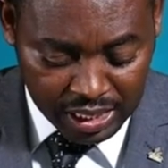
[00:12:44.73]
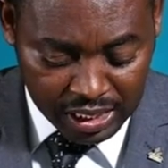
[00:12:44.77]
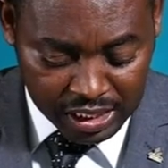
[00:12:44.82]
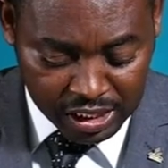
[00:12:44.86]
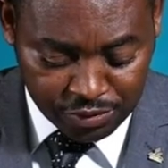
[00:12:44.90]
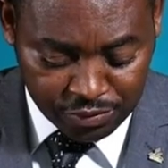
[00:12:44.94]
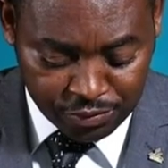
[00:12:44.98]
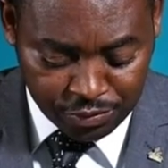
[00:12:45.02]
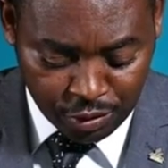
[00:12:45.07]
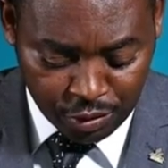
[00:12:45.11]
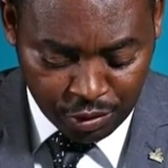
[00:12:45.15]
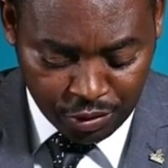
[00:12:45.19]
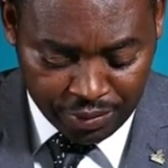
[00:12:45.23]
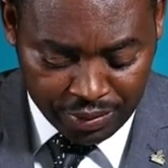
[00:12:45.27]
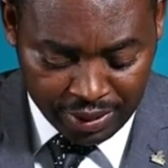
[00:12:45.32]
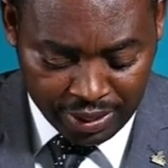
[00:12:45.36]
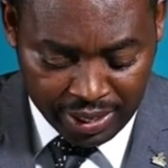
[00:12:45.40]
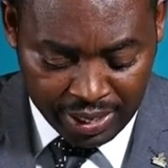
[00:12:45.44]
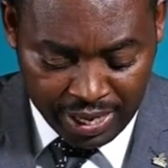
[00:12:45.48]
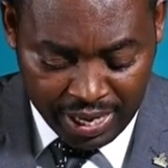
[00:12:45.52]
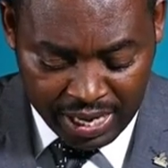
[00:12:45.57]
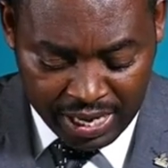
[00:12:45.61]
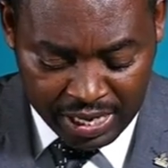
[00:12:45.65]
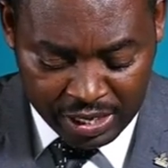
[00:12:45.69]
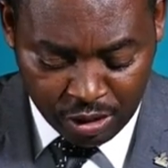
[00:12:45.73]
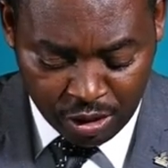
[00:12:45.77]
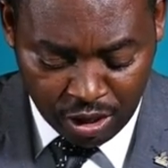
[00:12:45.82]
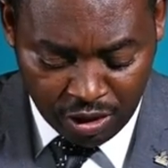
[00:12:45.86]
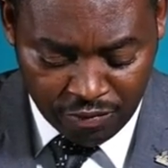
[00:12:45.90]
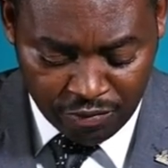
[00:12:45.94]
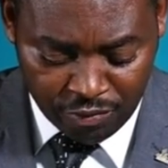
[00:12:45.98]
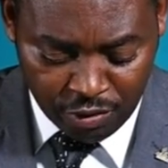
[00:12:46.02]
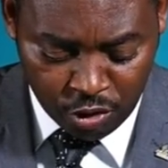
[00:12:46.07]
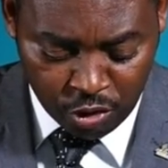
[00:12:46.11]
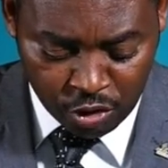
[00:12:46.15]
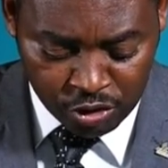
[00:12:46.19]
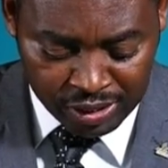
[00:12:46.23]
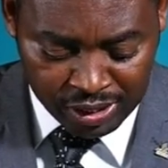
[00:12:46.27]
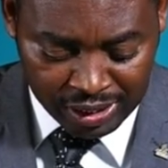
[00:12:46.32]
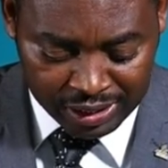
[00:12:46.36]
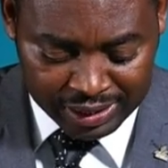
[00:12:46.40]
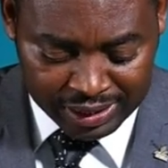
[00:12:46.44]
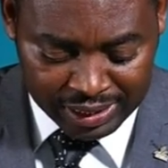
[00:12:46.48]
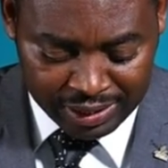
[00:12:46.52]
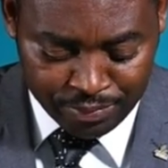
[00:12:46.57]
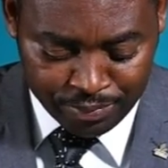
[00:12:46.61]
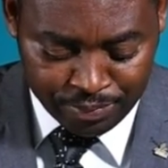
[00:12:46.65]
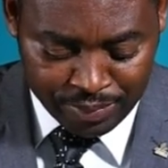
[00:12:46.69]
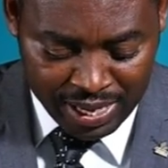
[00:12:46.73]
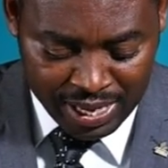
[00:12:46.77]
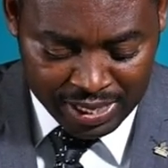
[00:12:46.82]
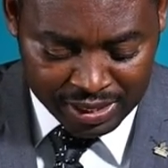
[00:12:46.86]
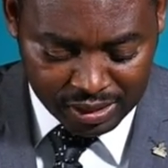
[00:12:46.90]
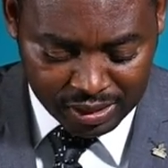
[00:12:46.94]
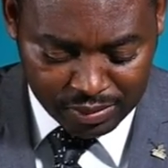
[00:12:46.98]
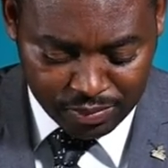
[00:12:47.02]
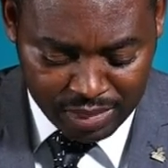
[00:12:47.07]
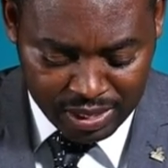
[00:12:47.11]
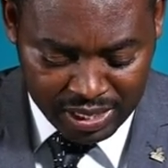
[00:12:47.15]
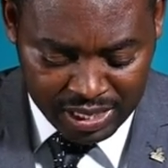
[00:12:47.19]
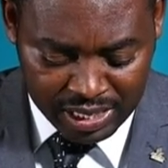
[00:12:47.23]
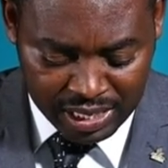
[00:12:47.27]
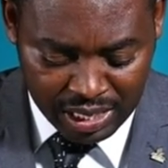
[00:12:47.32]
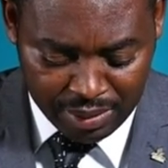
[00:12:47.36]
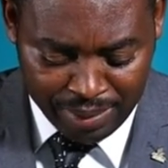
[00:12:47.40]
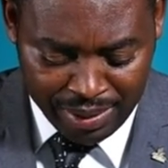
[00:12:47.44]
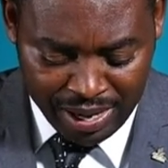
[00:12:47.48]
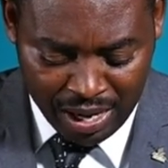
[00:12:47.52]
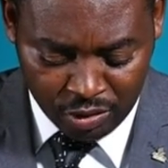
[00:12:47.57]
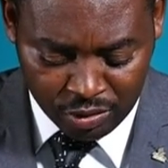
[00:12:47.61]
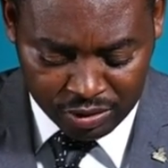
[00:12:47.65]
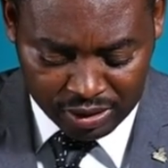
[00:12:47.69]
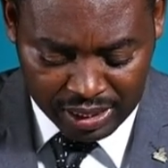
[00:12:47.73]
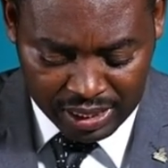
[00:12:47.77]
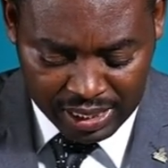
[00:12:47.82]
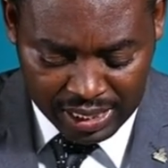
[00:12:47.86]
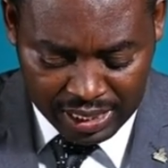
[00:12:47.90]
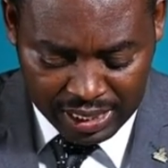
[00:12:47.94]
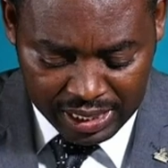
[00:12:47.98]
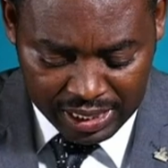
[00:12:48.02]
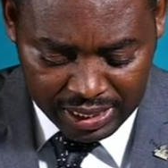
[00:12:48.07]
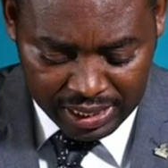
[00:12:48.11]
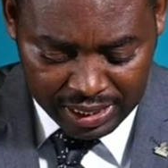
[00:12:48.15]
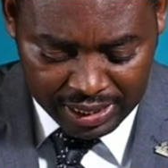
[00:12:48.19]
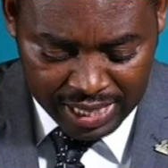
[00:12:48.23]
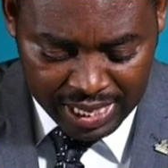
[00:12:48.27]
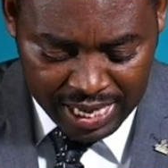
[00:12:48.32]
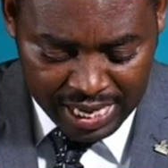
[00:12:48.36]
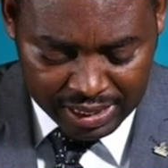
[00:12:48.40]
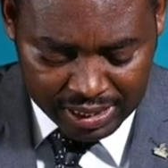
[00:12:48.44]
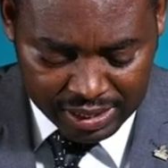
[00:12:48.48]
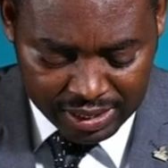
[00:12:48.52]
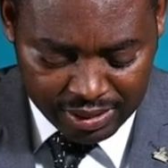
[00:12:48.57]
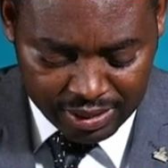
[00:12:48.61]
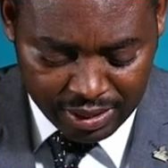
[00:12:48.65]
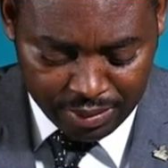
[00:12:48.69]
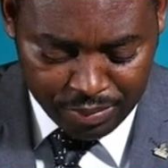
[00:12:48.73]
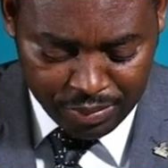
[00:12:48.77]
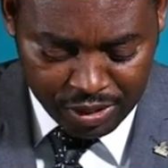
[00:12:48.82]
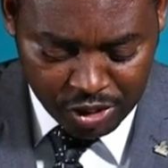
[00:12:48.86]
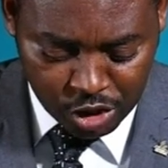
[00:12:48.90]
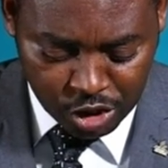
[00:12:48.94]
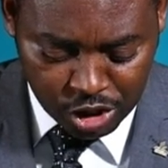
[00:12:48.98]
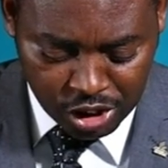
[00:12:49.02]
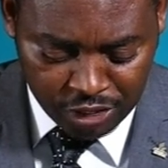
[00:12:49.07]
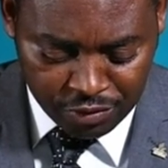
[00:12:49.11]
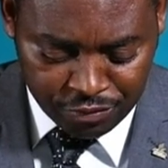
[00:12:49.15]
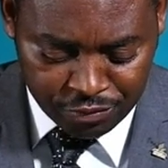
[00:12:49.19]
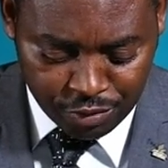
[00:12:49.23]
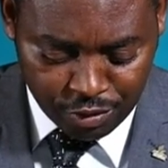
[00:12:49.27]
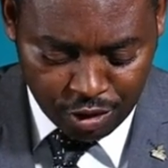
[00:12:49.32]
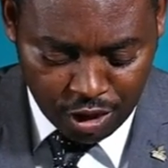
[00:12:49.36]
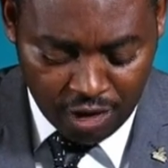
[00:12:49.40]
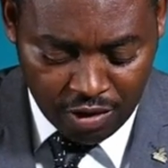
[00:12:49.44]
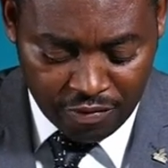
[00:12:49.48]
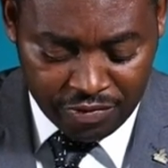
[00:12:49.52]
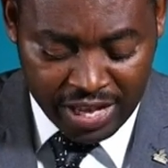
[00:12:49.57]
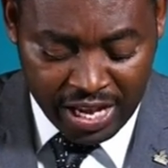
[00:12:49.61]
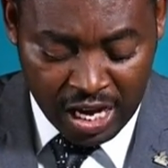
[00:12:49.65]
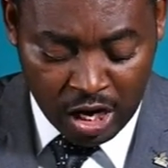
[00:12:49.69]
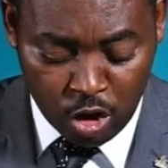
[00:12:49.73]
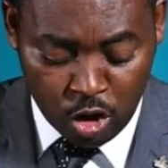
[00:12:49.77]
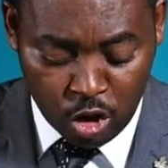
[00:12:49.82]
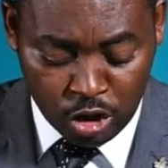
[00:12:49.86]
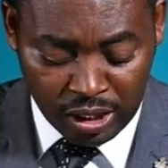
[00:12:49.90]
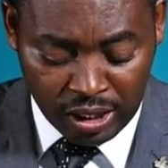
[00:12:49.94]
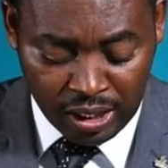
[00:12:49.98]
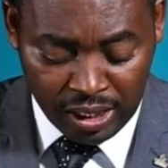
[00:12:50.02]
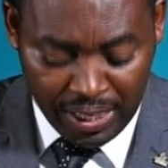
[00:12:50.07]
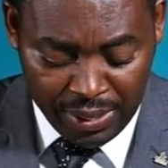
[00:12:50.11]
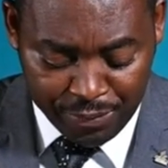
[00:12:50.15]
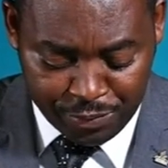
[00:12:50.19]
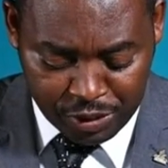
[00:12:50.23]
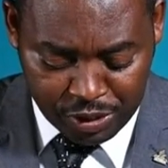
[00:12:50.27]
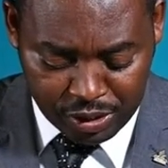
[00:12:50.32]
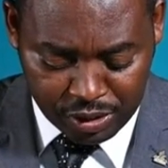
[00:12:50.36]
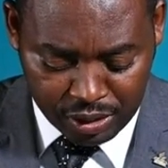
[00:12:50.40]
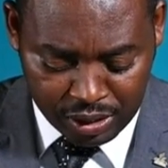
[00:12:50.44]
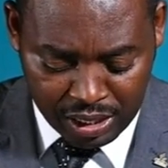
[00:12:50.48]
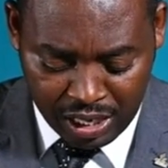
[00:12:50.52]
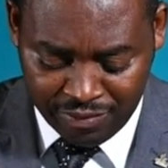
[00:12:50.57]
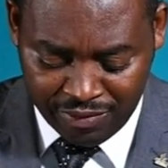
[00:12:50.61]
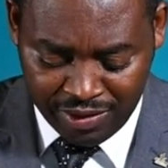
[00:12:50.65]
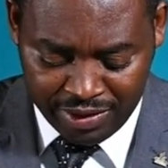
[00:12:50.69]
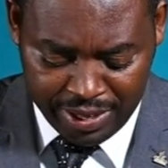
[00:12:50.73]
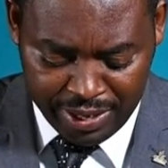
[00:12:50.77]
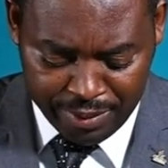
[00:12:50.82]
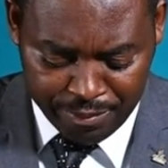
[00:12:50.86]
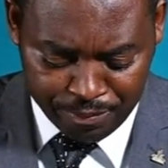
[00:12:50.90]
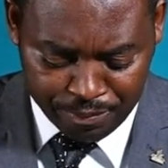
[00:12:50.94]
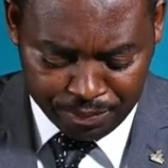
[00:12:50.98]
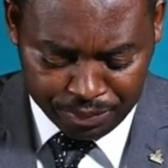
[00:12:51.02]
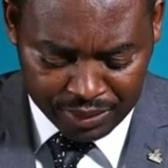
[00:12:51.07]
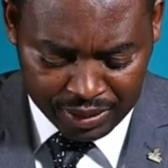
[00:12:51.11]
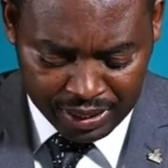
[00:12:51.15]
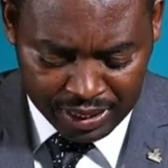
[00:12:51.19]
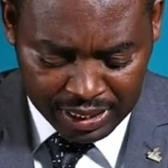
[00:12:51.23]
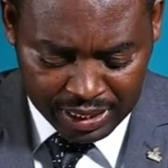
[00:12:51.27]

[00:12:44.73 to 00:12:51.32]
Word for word: As for the head of those that compass me about, let the mischief of their own lips cover them.